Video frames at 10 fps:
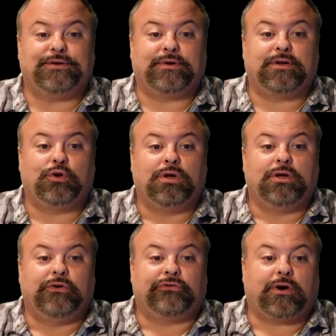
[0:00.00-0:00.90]
You can
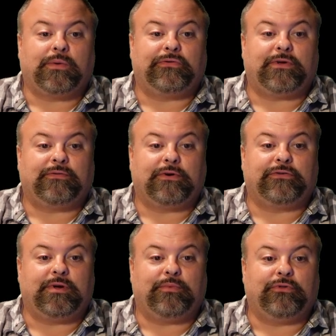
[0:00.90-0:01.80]
start with, say, for
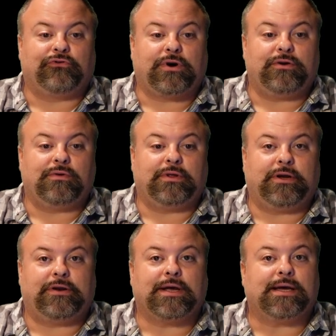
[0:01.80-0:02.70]
example, the
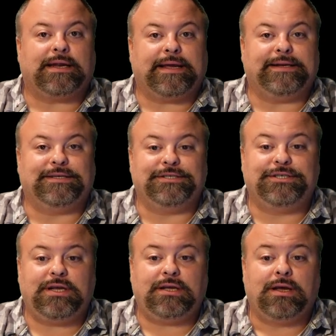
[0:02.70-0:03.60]
trinucleotide
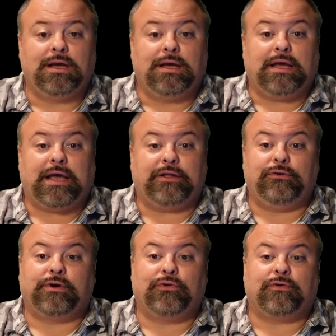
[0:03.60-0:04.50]
ATG, and
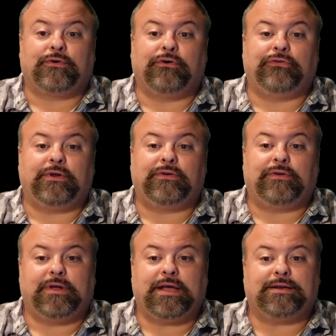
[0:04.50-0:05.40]
you can reverse it
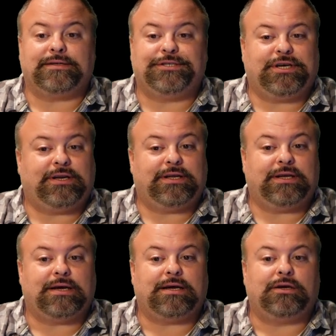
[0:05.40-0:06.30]
to get
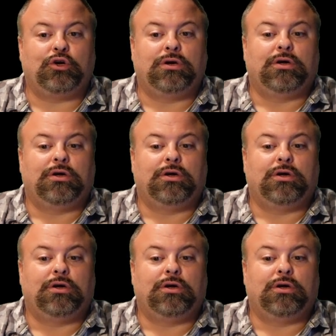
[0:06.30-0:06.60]
GTA,